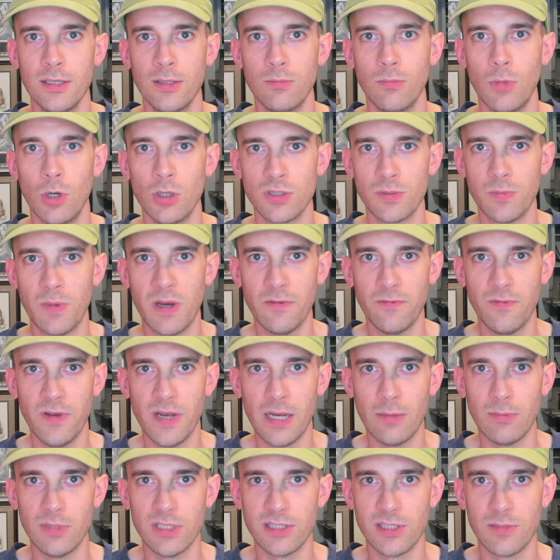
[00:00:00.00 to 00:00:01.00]
most of my
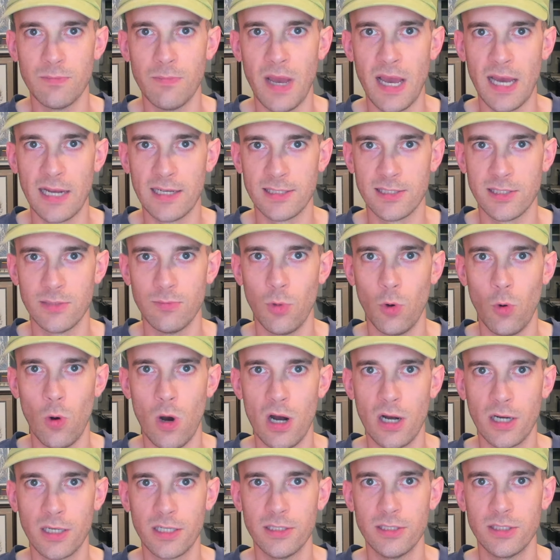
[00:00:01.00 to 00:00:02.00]
family's in Madison,
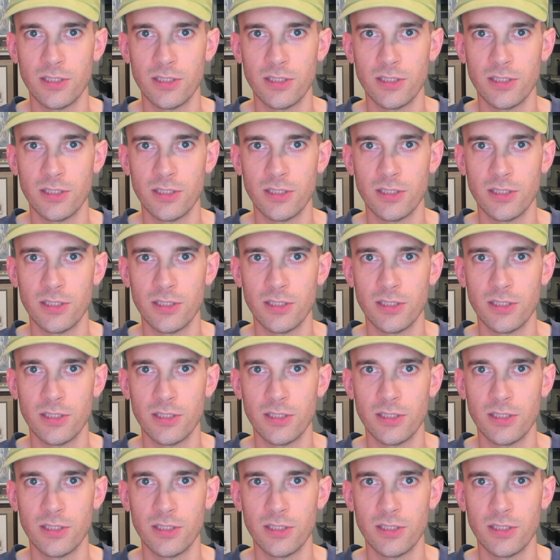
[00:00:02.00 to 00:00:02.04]
Milwaukee.